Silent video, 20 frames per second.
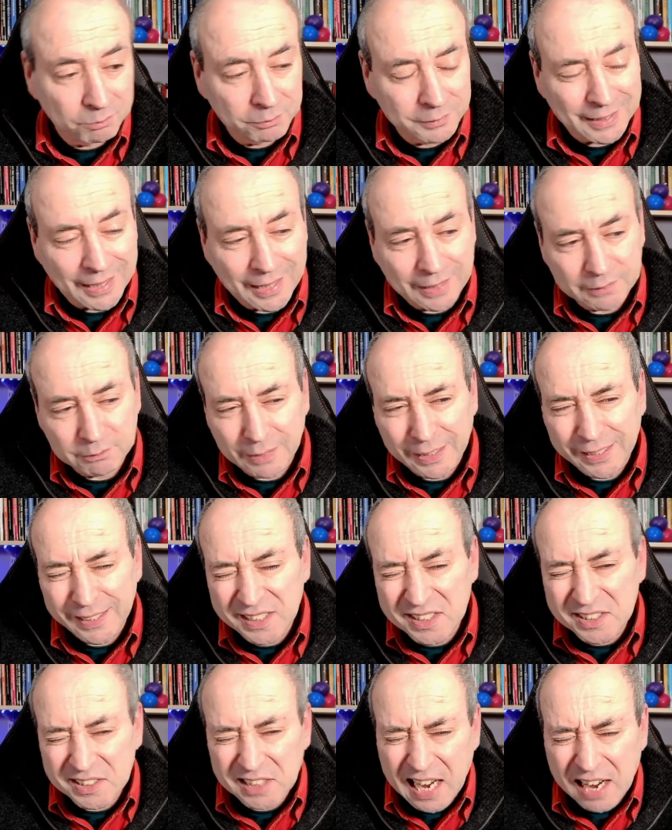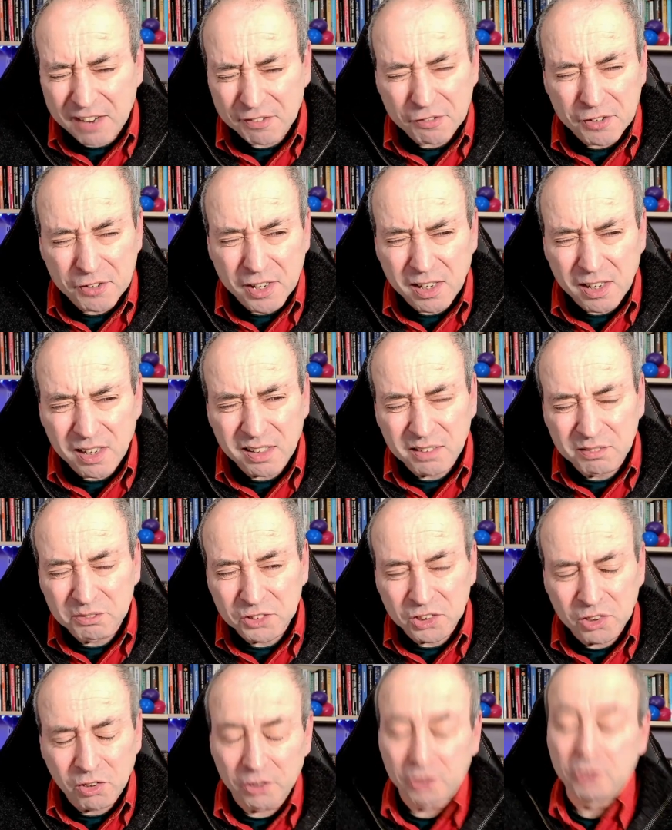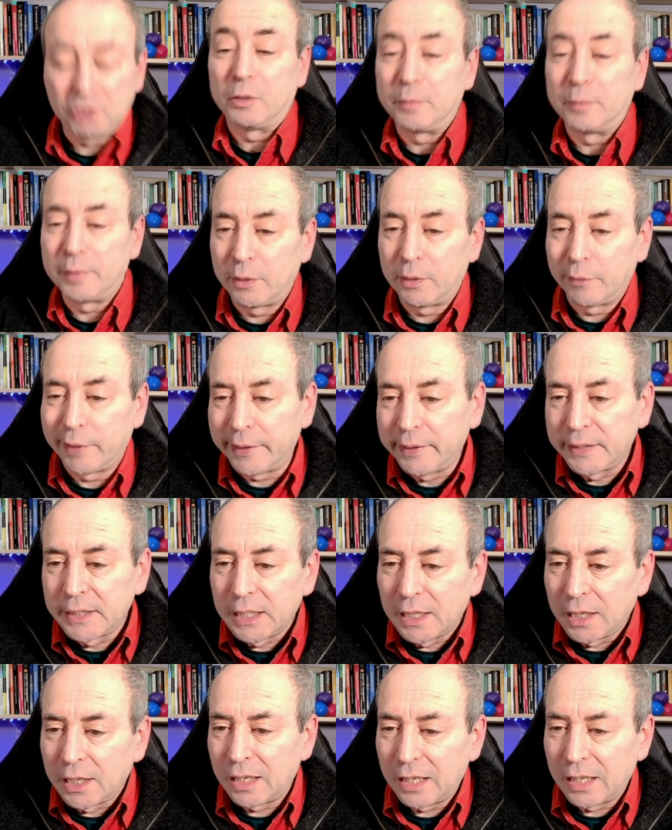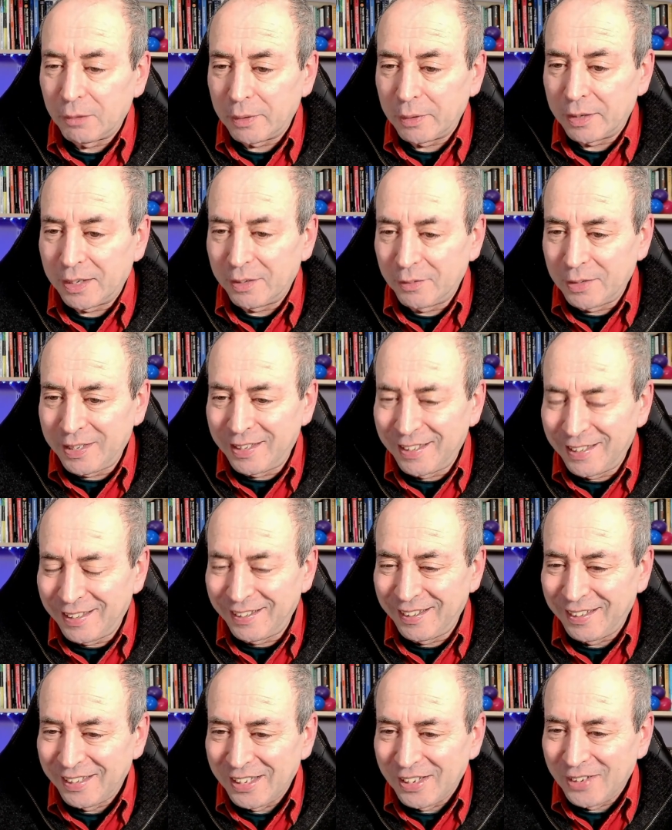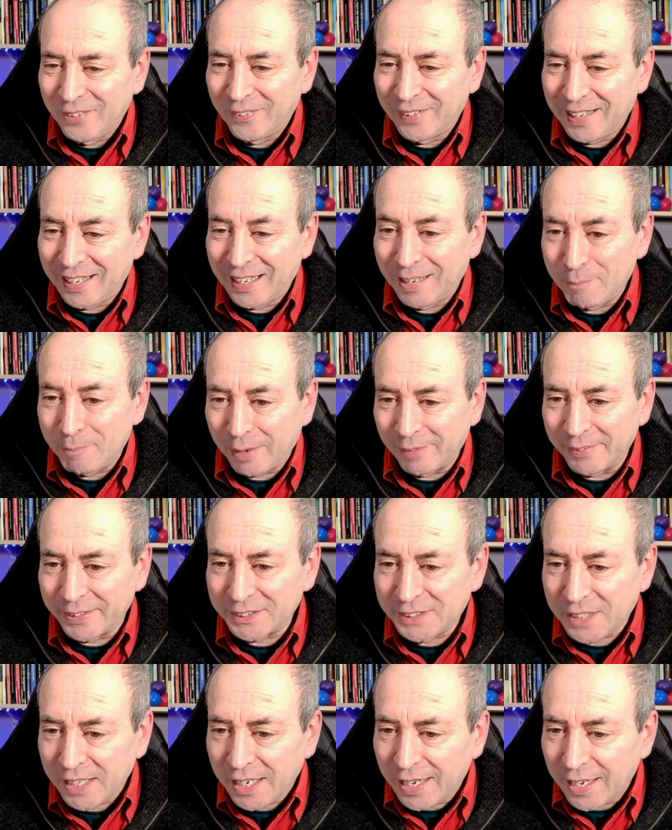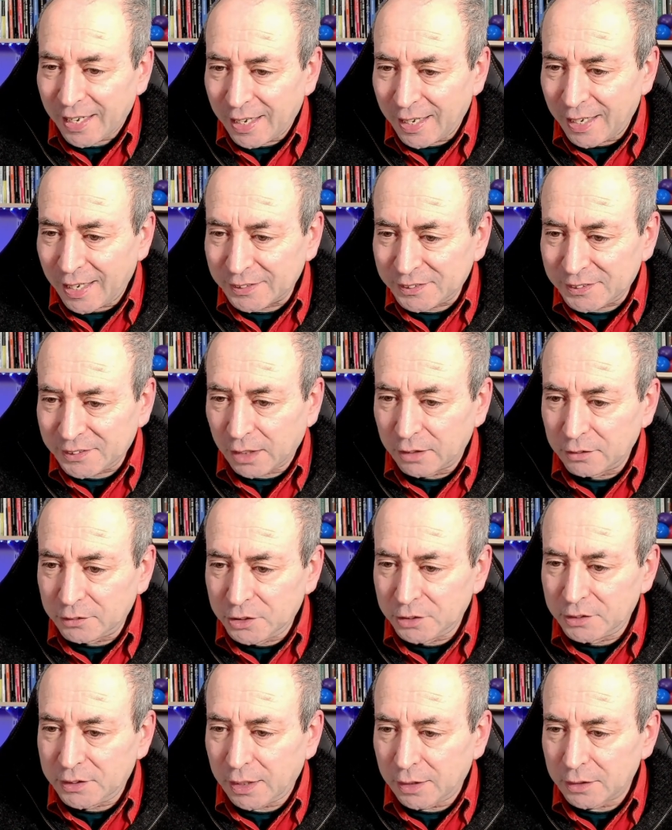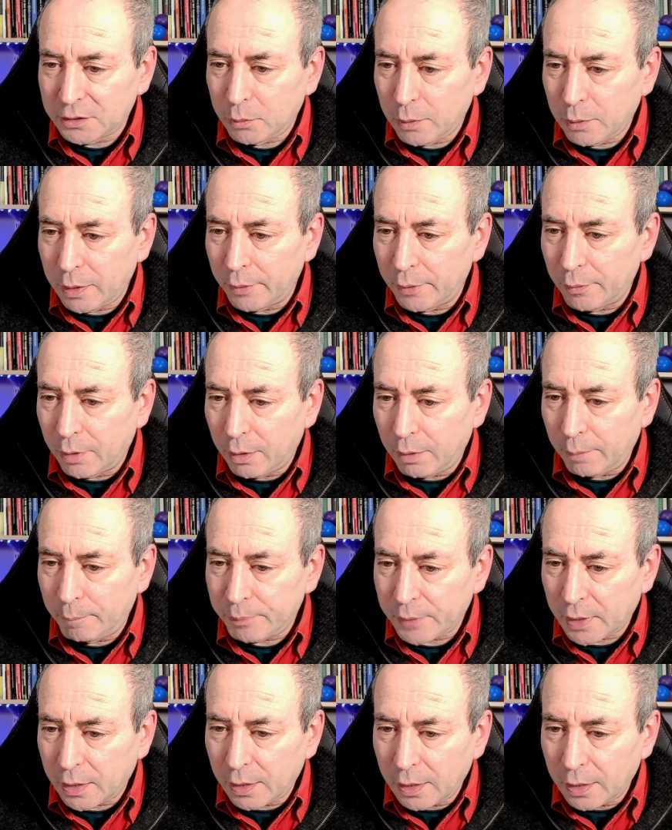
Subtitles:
is it Asia, Africa, It's not Europe anyway, where Hambo is. So do tell us where you are.